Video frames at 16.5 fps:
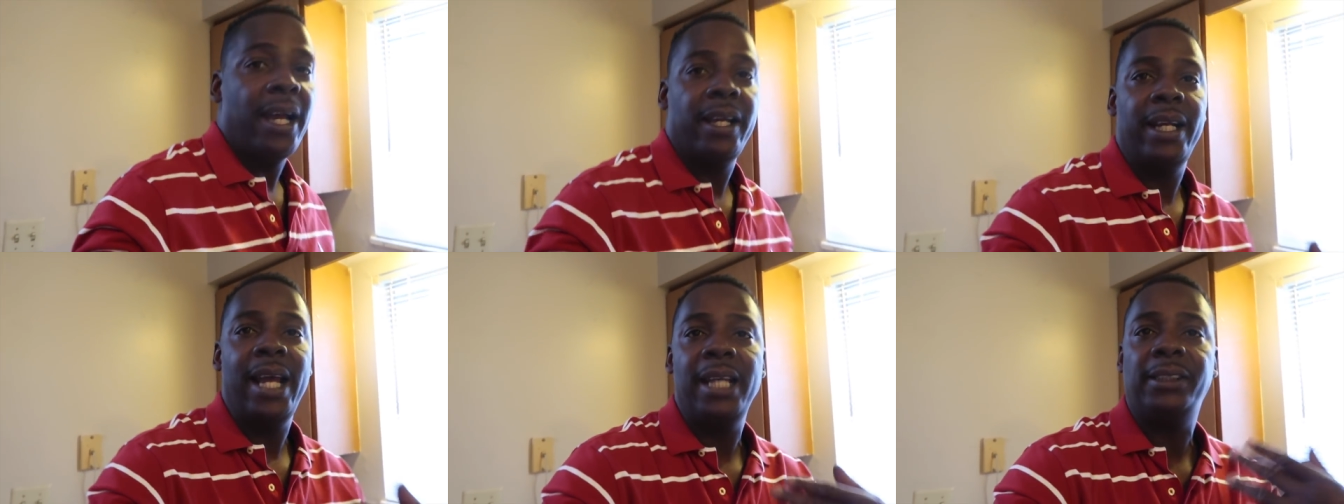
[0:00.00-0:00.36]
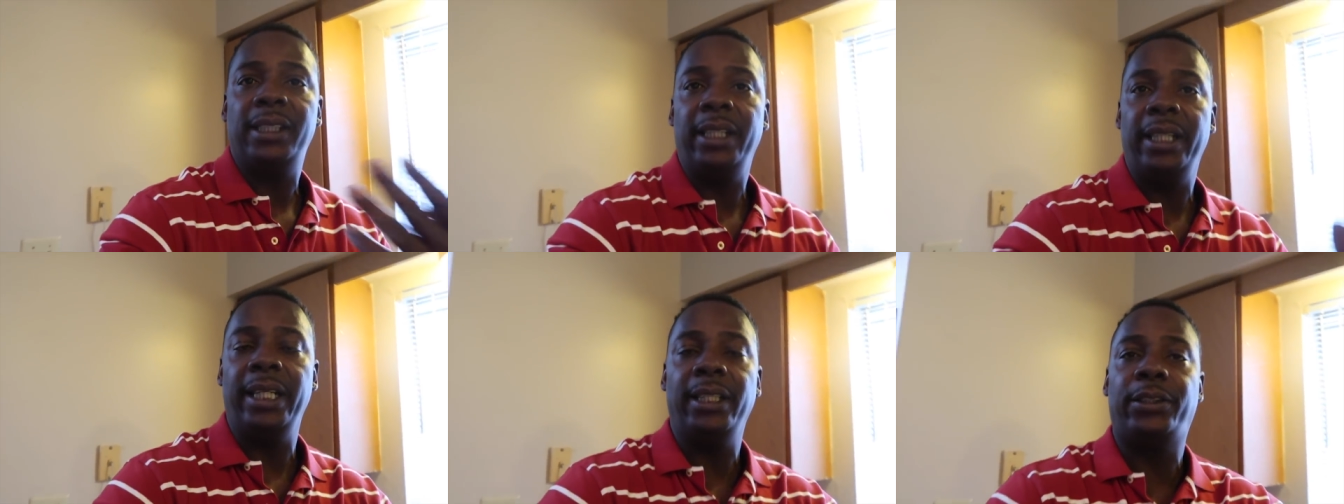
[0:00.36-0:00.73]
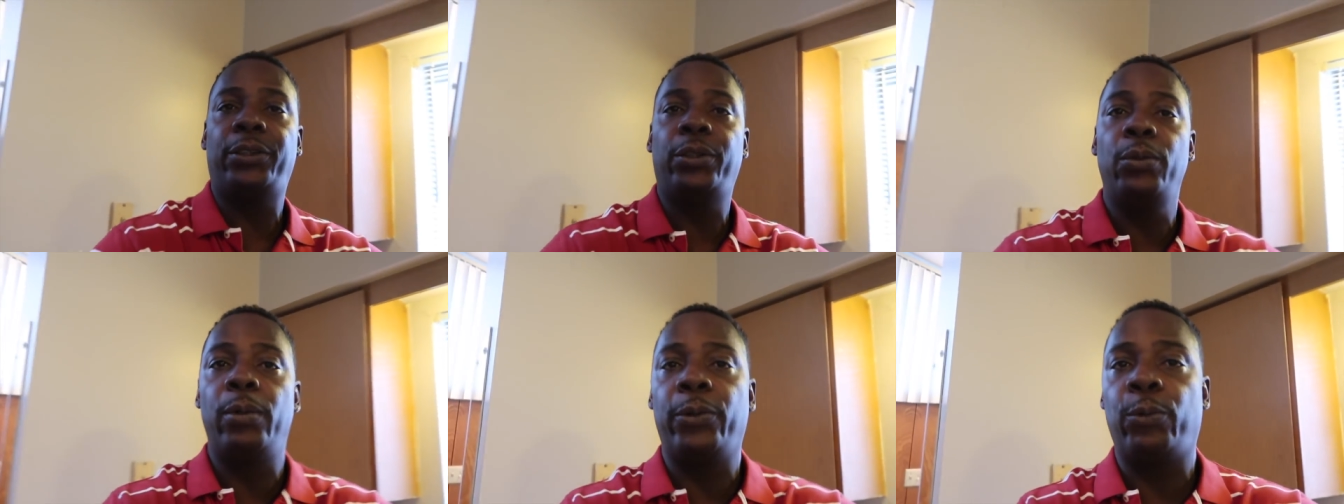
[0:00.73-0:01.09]
I can actually
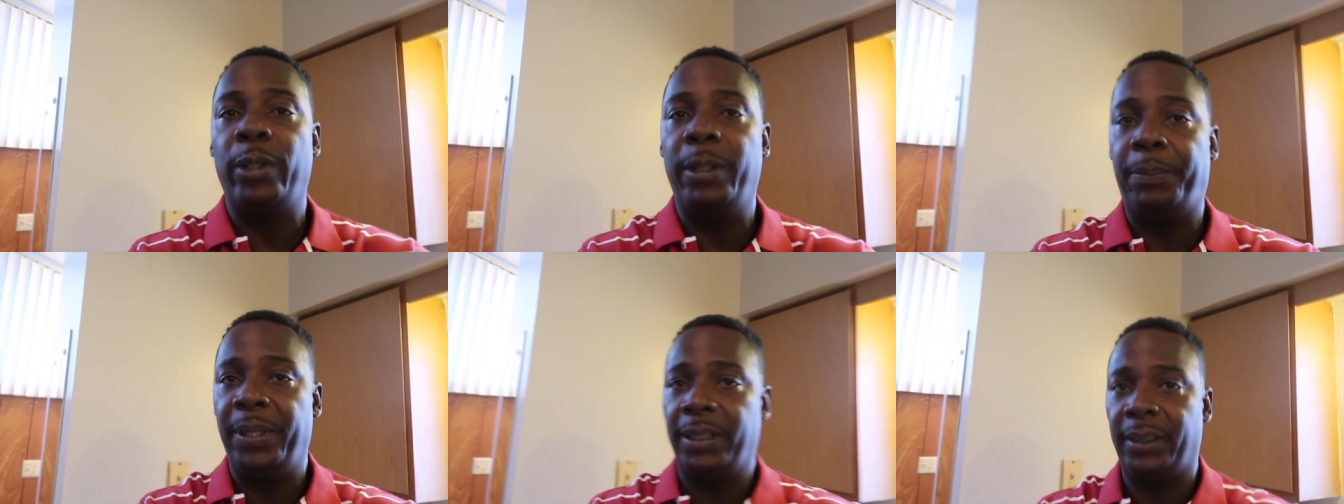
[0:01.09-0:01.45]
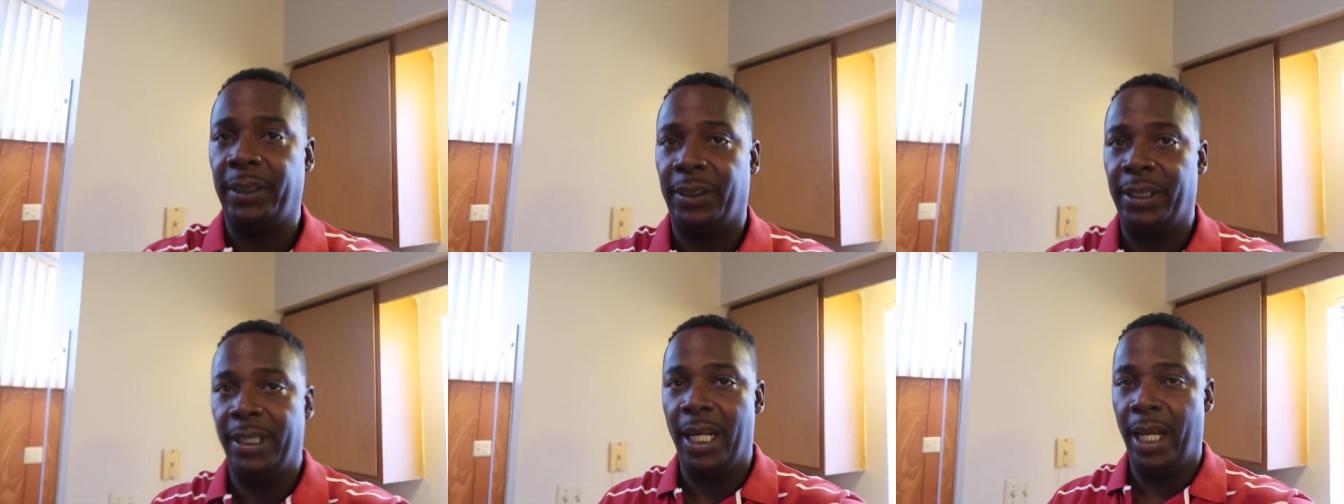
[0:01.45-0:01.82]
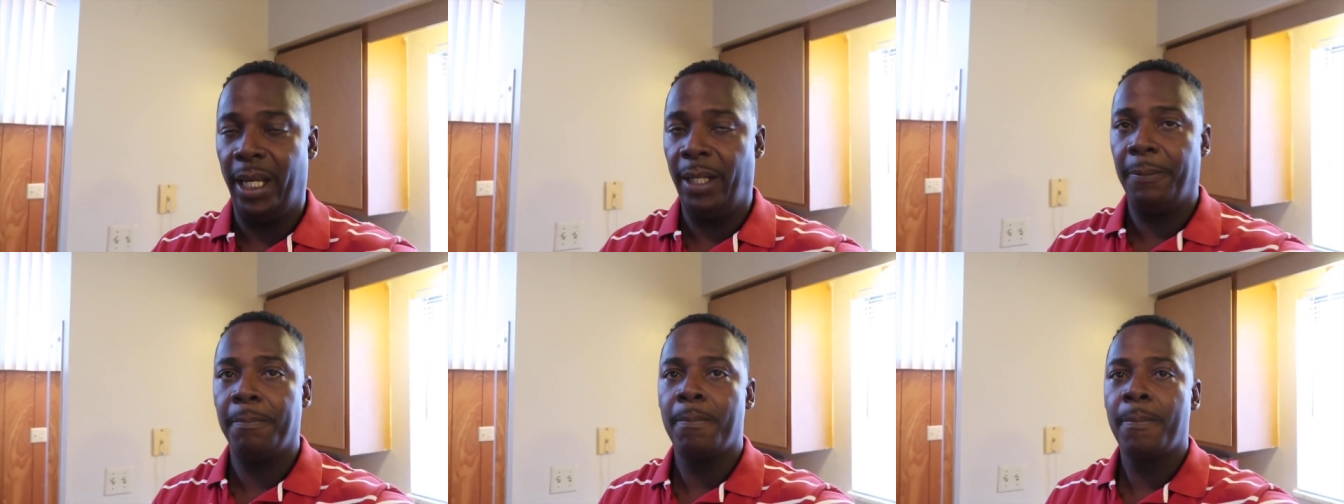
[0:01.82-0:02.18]
eat two or three pieces
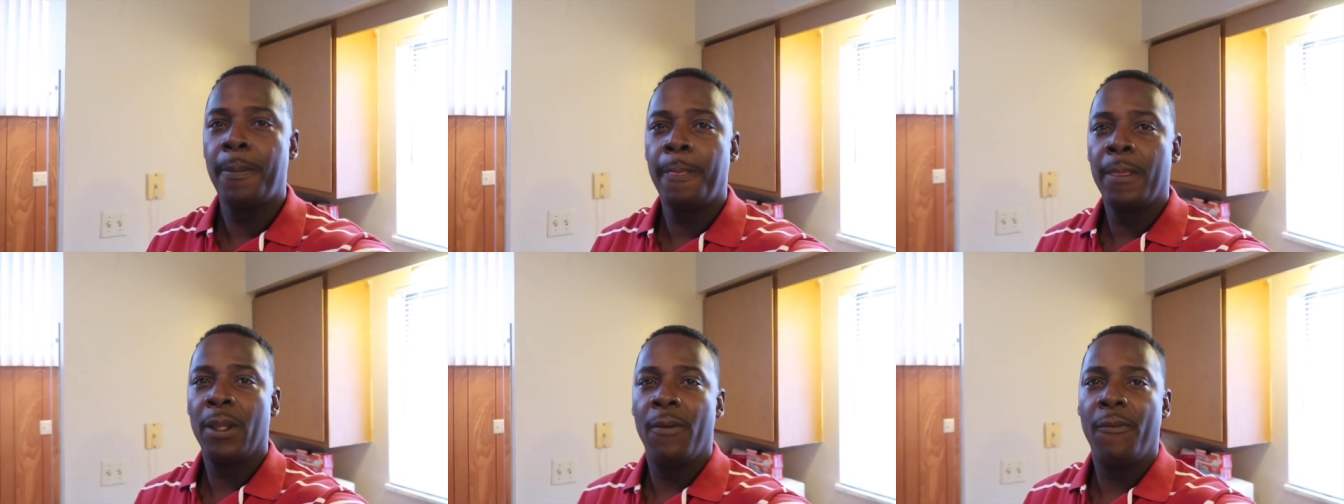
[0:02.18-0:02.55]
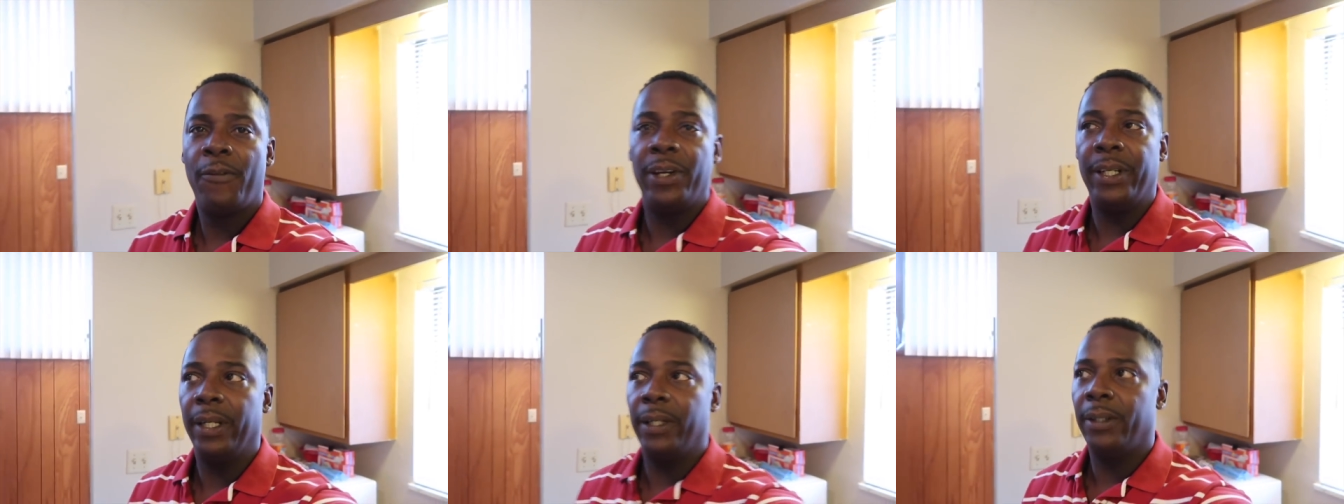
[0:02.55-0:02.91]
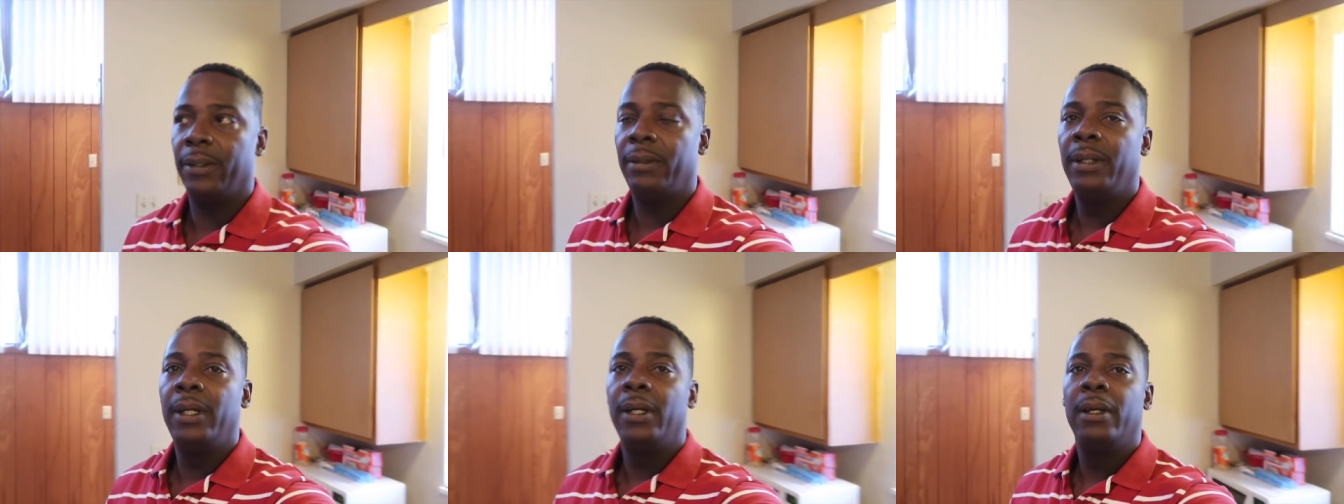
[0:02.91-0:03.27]
tonight for
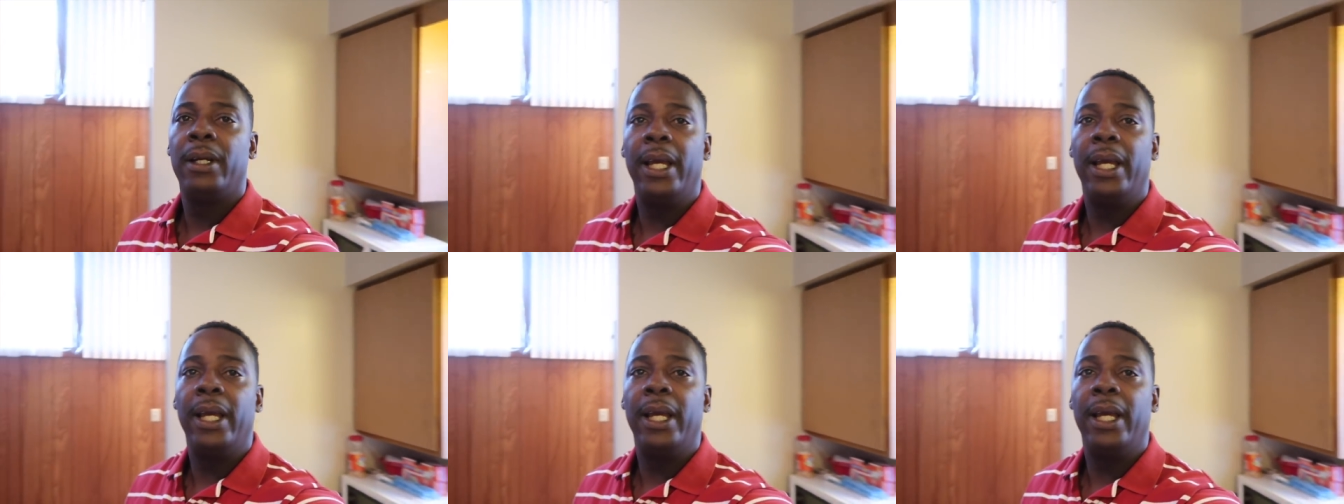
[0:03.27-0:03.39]
dinner.